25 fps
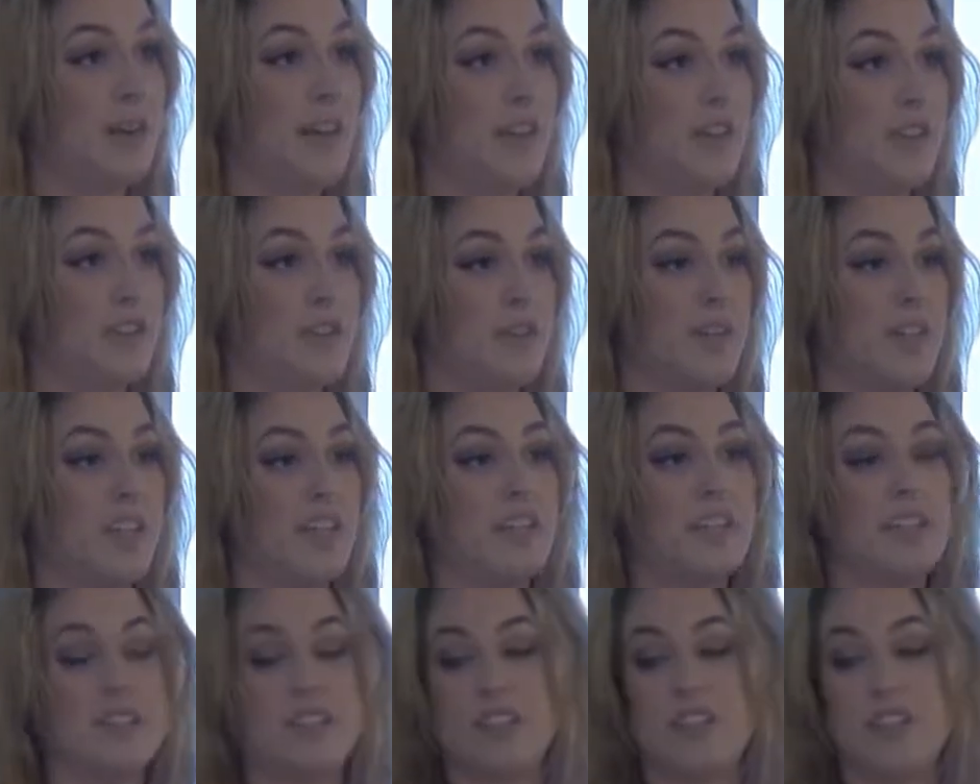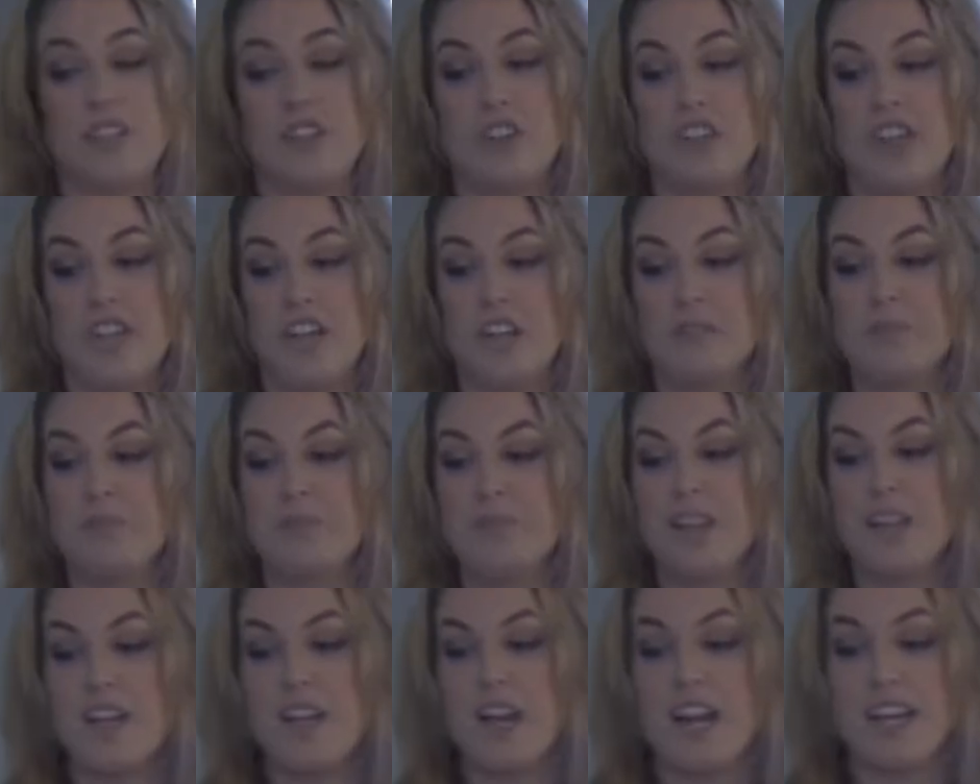while I was going into senior year,
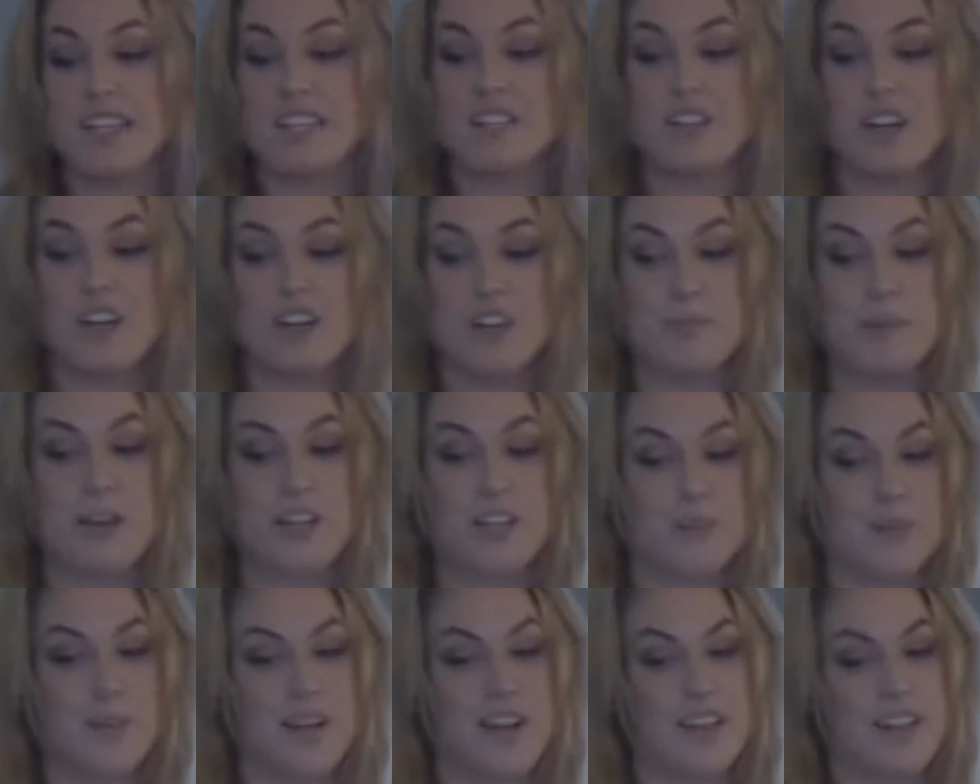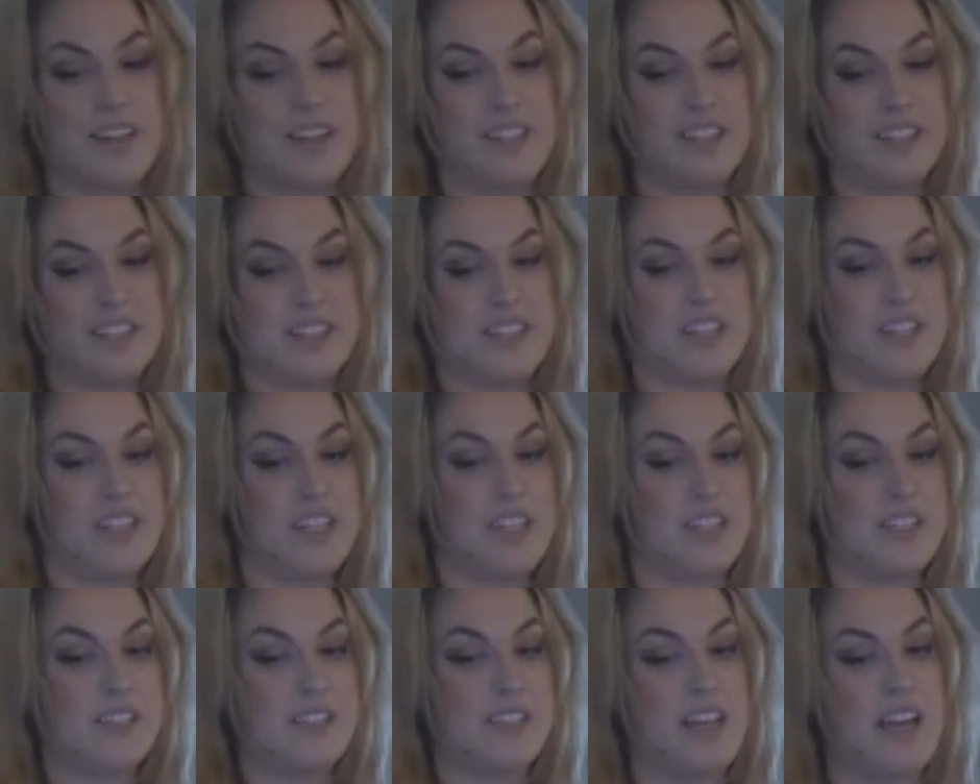I started my duality
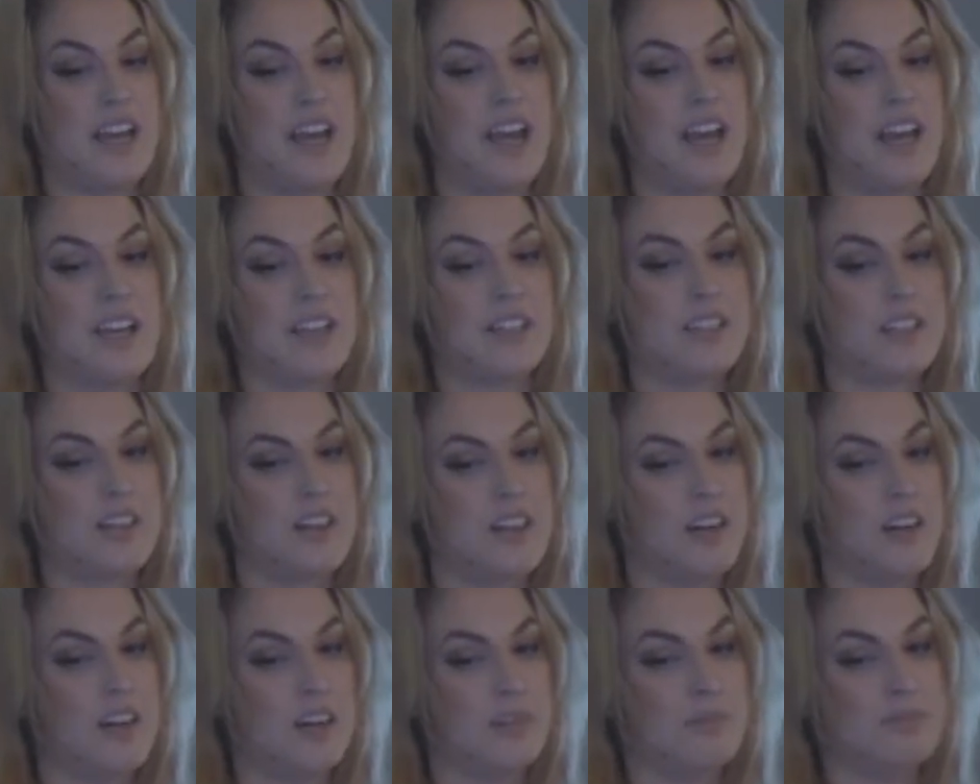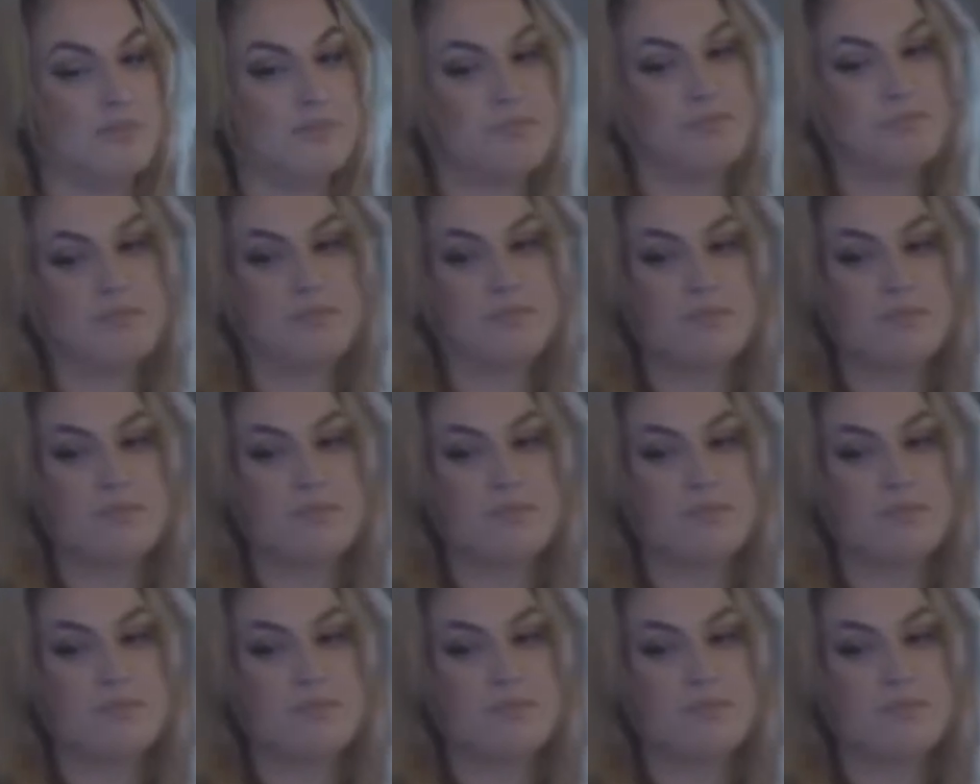series that um,